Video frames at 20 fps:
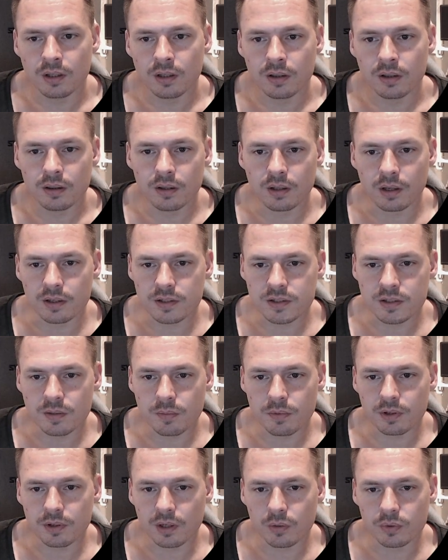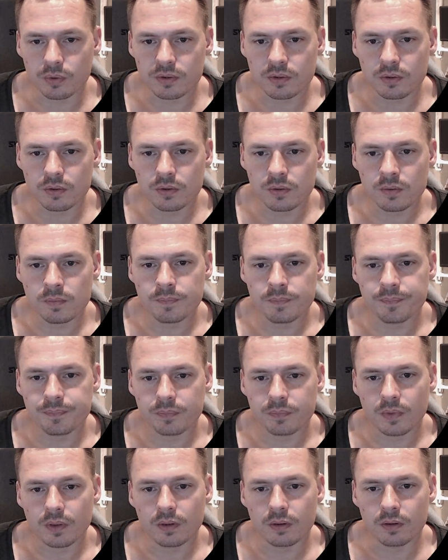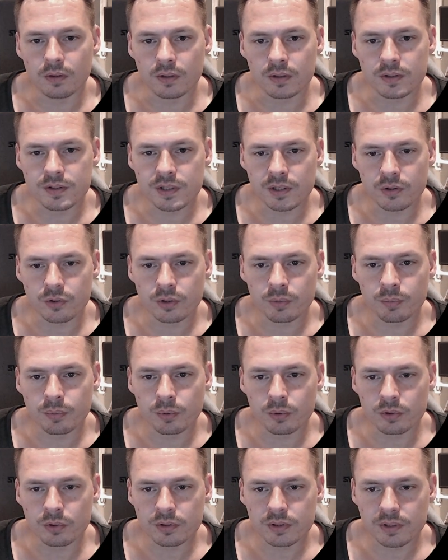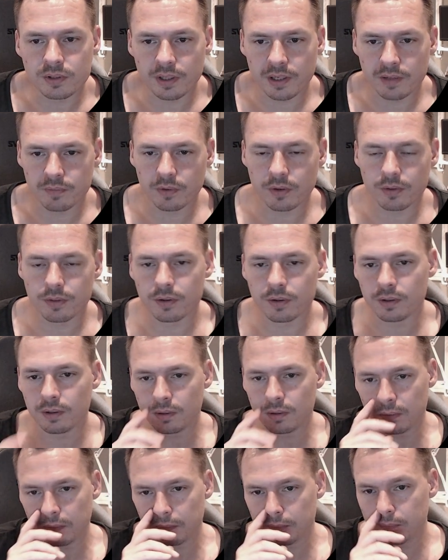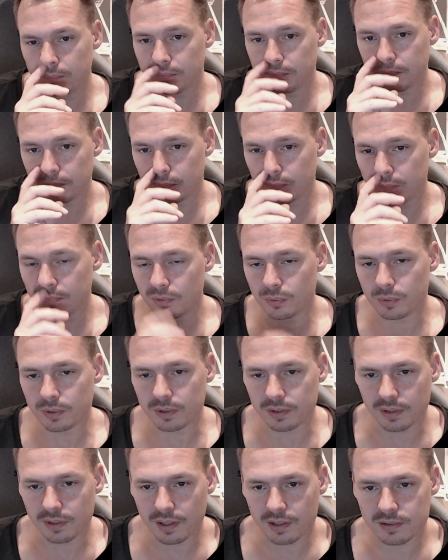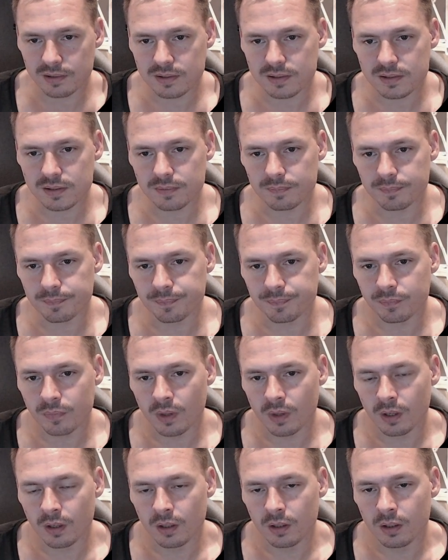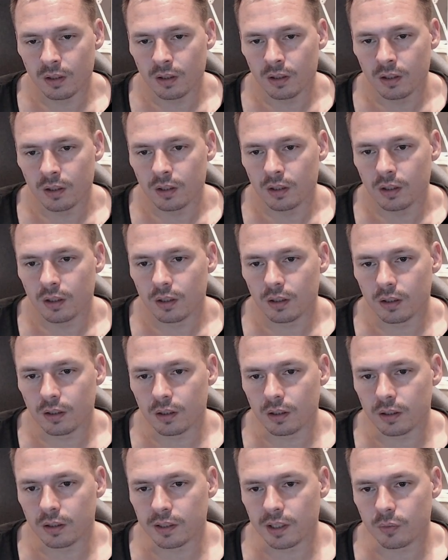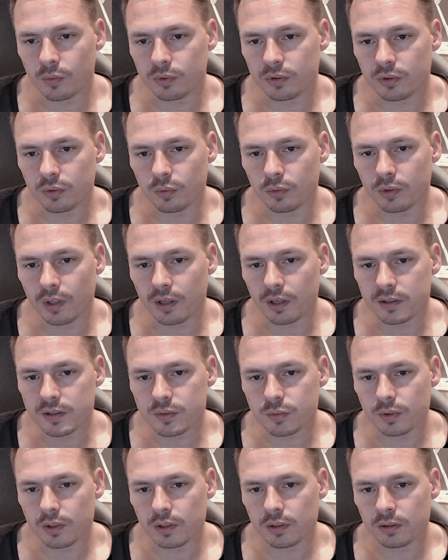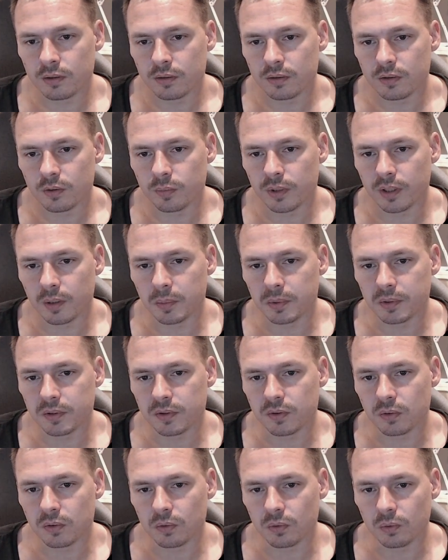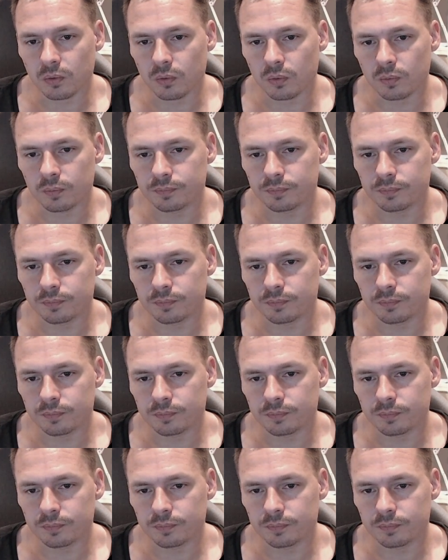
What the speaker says: That is something I want to do. The serial port, I have nothing doing that. I kind of want to do that as well, to be able to